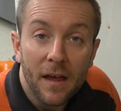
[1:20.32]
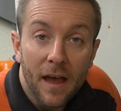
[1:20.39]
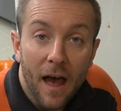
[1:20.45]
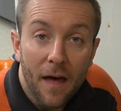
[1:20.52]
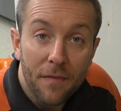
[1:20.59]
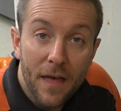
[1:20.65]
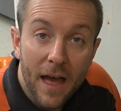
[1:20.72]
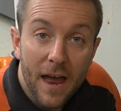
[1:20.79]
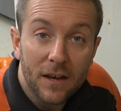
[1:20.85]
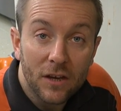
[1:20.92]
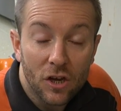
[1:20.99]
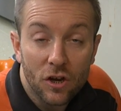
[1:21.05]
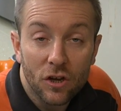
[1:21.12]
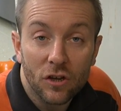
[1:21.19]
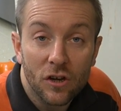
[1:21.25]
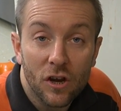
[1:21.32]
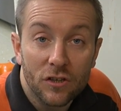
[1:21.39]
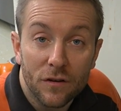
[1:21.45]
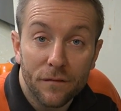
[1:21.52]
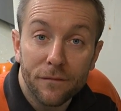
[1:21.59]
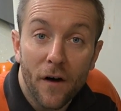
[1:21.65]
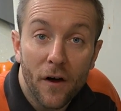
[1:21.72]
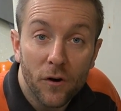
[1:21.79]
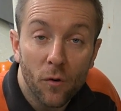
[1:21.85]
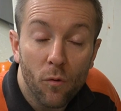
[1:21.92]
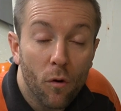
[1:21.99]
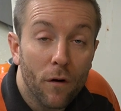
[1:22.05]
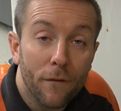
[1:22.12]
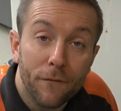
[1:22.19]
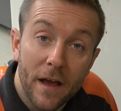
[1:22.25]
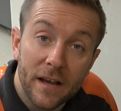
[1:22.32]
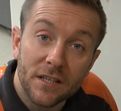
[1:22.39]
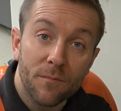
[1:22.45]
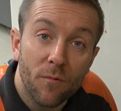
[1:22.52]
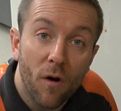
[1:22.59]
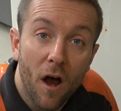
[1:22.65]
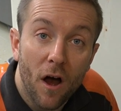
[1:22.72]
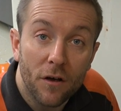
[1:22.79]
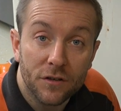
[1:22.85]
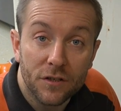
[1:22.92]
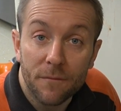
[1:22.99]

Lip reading: And then you can use a funnel or a flexible hose